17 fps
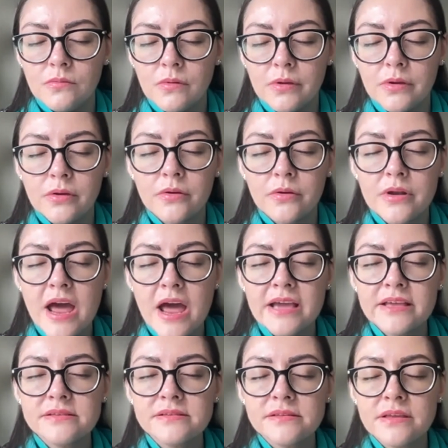
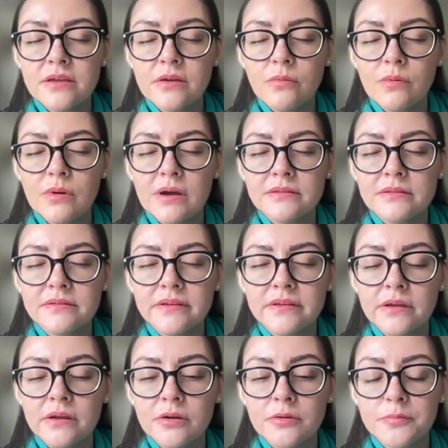Recognizing what's
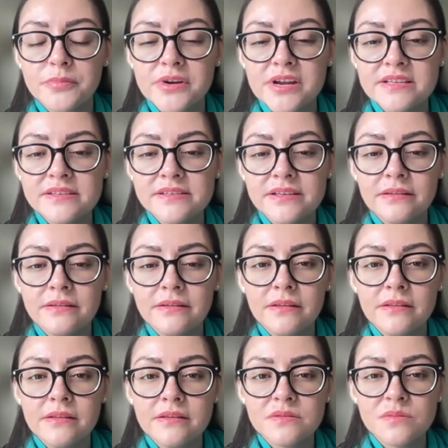here present
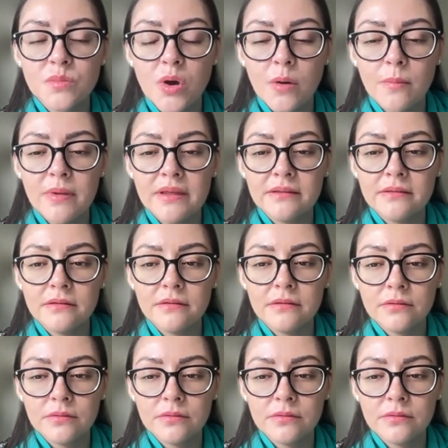in this moment.